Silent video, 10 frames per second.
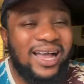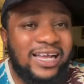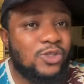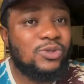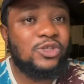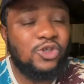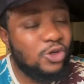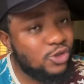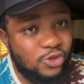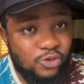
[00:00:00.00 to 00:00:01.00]
heart will
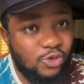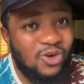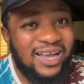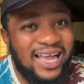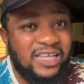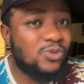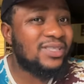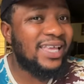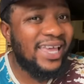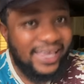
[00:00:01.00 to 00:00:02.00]
judge you. Your heart will
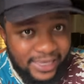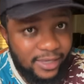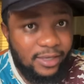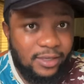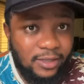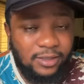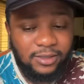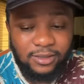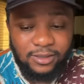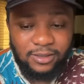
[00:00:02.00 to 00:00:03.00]
ache.
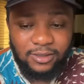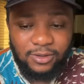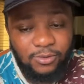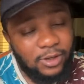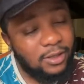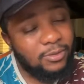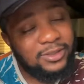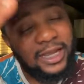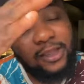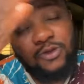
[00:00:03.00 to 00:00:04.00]
Well,
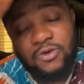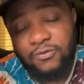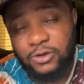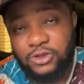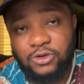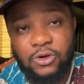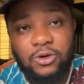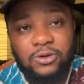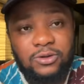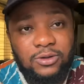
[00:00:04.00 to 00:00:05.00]
but I know for
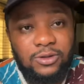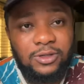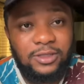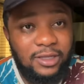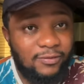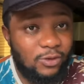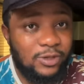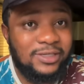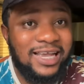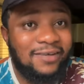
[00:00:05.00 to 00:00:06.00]
sure Davido
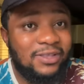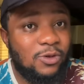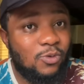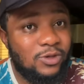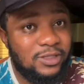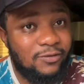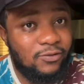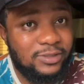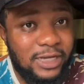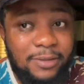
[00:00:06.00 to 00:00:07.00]
is having a
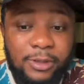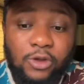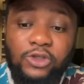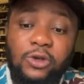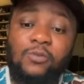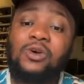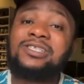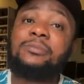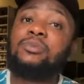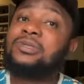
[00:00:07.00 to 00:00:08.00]
wonderful time because of what
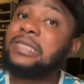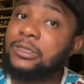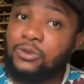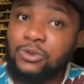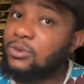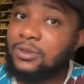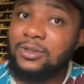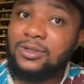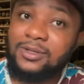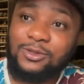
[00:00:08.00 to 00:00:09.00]
he posted. You
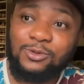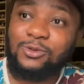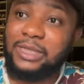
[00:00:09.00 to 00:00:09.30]
know,